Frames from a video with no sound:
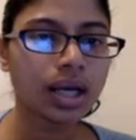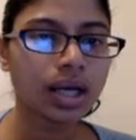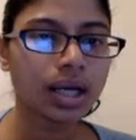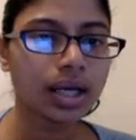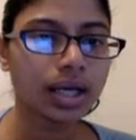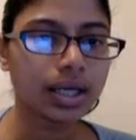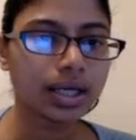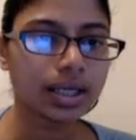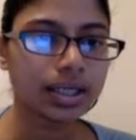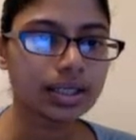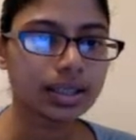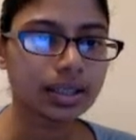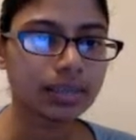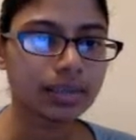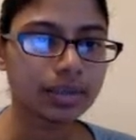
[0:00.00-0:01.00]
And
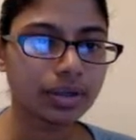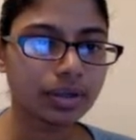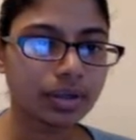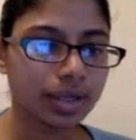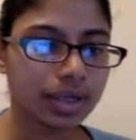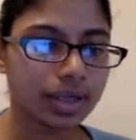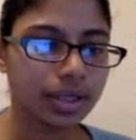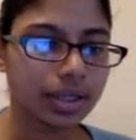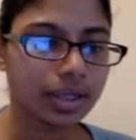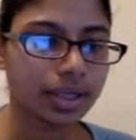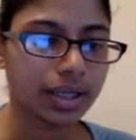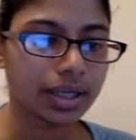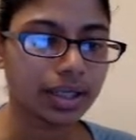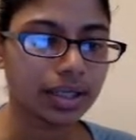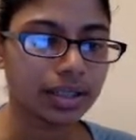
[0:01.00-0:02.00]
I'm going to go ahead
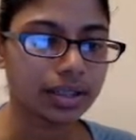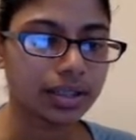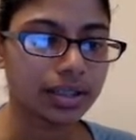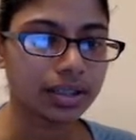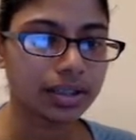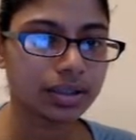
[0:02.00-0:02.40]
and